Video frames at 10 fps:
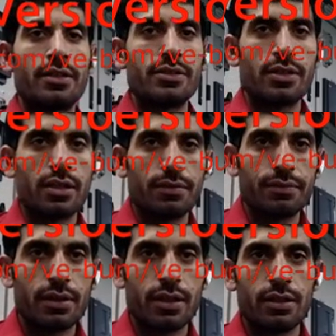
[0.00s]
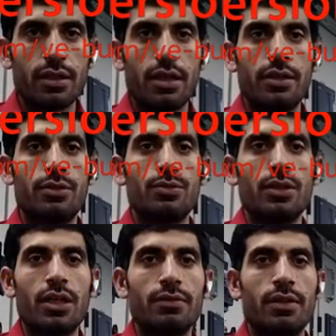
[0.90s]
the certificate.
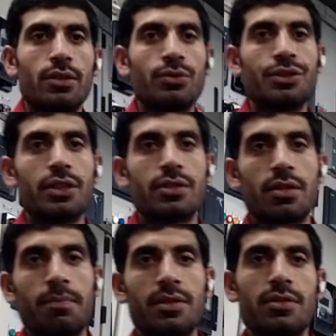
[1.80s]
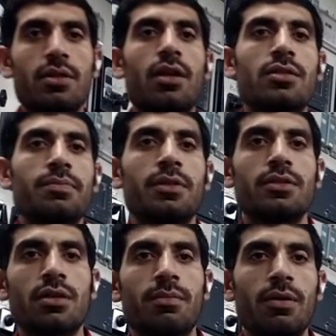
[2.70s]
Today I want to share some personal
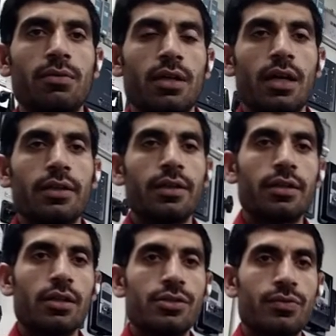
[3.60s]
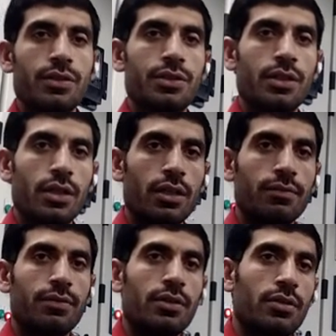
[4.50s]
experience about electrical switchgear.
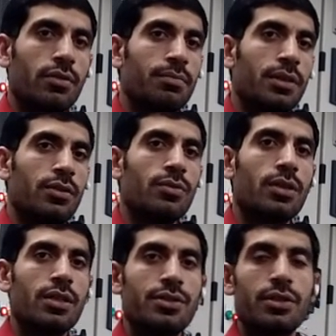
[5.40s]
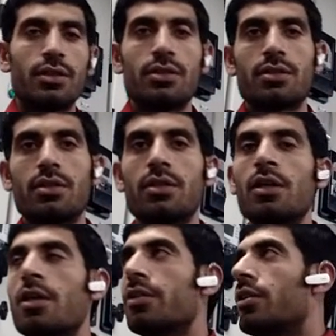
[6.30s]
In front of me you can see this
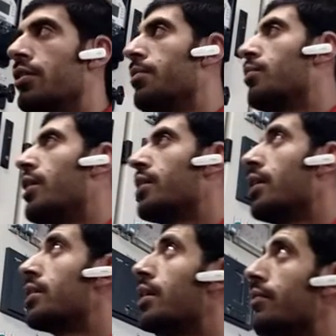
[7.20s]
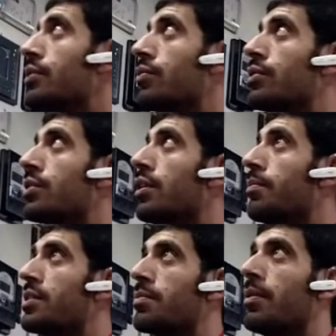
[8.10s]
13.8 kV switchgear
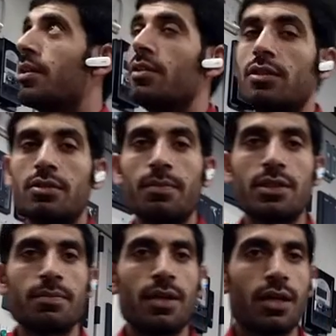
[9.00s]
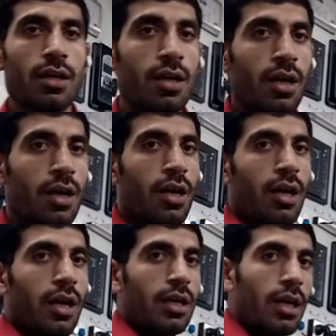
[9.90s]
bus bar. In this bus bar
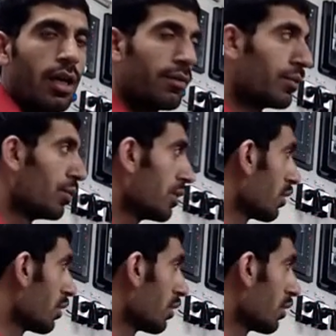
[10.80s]
I have two